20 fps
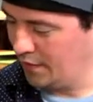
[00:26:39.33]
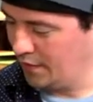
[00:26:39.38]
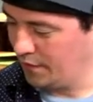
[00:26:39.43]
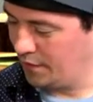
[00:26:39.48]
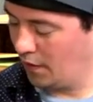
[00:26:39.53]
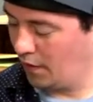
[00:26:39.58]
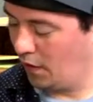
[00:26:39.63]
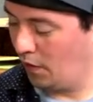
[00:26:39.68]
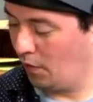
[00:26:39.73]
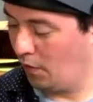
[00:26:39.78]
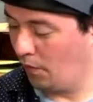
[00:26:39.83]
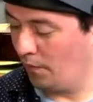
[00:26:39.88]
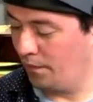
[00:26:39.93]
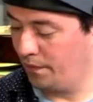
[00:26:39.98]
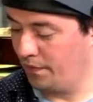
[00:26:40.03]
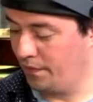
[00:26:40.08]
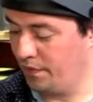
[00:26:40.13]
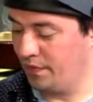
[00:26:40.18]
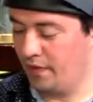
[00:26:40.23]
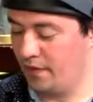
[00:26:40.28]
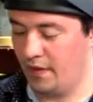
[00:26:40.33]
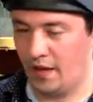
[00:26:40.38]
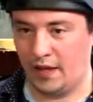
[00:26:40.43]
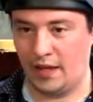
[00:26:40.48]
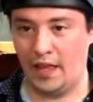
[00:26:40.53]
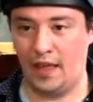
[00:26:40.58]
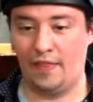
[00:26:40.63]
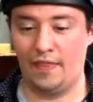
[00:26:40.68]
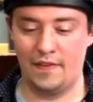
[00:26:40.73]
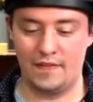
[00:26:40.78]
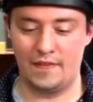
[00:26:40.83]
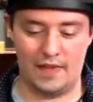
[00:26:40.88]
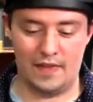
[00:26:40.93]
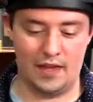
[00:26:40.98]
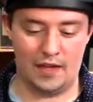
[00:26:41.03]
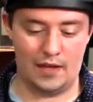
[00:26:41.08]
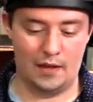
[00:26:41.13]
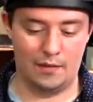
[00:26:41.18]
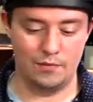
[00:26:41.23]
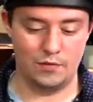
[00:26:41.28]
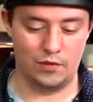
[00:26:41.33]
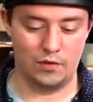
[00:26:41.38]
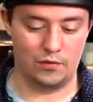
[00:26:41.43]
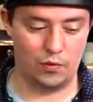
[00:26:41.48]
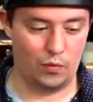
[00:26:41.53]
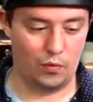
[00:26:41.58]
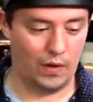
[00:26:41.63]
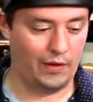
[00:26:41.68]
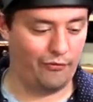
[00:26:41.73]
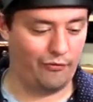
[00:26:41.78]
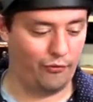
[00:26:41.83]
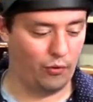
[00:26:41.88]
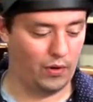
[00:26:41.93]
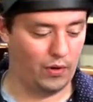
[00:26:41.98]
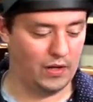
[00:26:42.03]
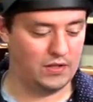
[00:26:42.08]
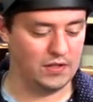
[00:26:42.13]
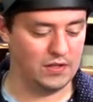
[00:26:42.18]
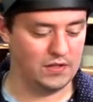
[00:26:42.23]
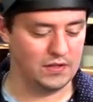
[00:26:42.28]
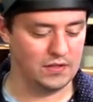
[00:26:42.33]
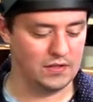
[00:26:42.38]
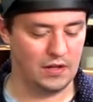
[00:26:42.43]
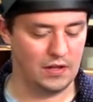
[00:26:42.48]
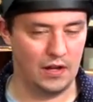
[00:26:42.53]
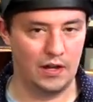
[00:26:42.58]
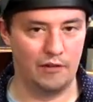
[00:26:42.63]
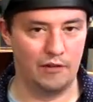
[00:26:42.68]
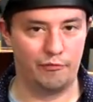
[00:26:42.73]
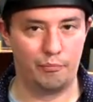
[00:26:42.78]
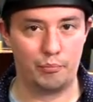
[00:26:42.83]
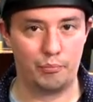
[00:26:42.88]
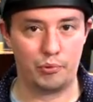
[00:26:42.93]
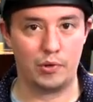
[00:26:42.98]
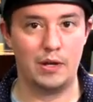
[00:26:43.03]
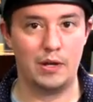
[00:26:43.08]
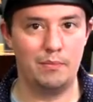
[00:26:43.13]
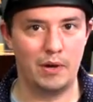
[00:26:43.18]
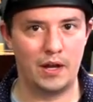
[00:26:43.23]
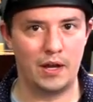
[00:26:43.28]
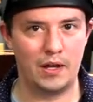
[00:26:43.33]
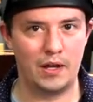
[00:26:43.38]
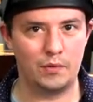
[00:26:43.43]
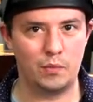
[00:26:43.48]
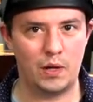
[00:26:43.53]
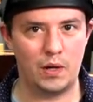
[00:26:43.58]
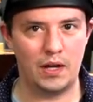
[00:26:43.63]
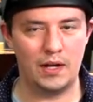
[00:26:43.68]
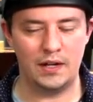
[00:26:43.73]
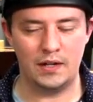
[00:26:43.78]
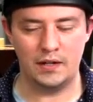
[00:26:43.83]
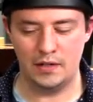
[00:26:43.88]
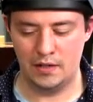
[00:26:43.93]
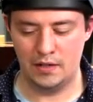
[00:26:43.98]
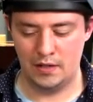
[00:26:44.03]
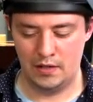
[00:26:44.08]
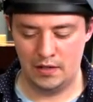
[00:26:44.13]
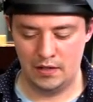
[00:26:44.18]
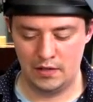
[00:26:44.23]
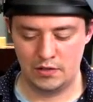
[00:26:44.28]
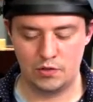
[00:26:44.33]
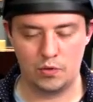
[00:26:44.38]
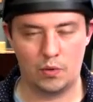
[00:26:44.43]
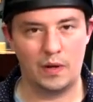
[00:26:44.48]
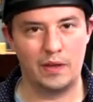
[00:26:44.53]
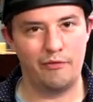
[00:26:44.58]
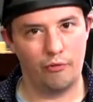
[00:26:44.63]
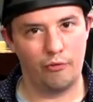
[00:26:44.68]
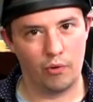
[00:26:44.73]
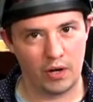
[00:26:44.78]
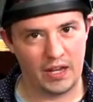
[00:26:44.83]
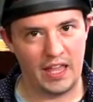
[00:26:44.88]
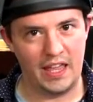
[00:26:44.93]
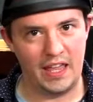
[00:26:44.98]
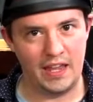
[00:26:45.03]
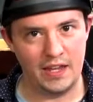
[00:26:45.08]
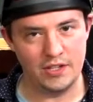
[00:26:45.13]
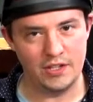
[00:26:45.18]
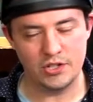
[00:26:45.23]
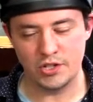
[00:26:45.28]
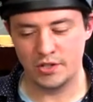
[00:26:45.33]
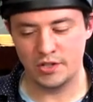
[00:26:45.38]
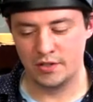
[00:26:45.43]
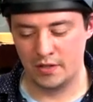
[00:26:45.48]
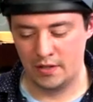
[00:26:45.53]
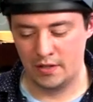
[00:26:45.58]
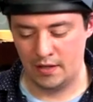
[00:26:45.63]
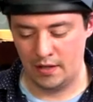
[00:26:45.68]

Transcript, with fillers: So again, this kit comes with 24 inches of pre-bond wire, 24 gauge.